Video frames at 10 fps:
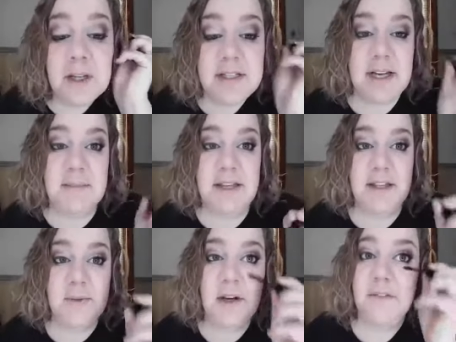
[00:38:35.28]
Did I meet
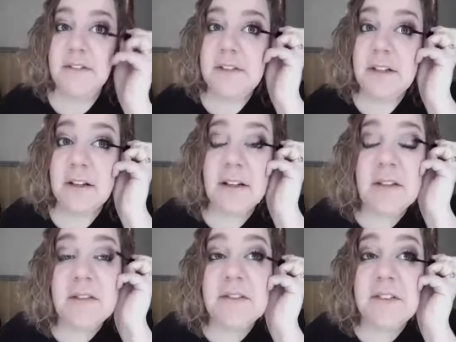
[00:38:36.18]
the 12:15 or
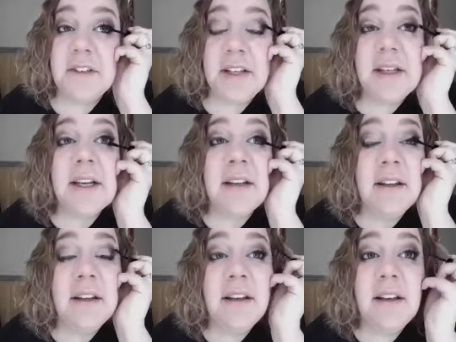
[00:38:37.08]
11:15 yet?
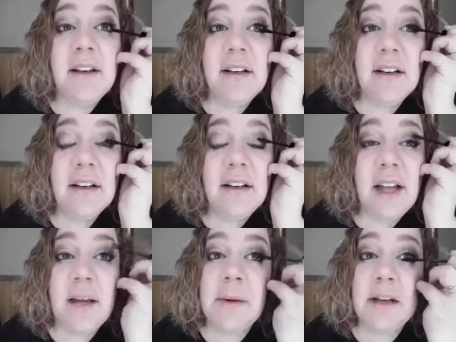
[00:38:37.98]

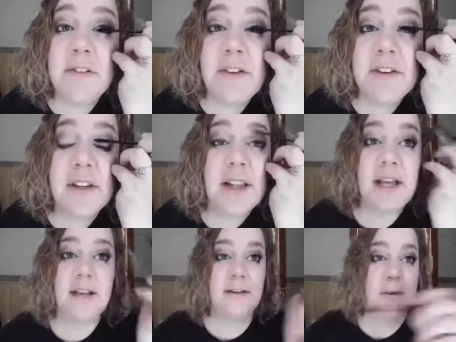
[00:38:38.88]
Am I officially
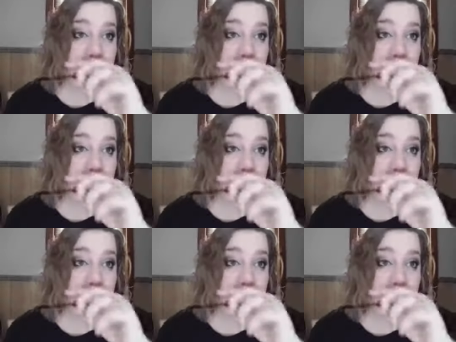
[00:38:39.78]
late?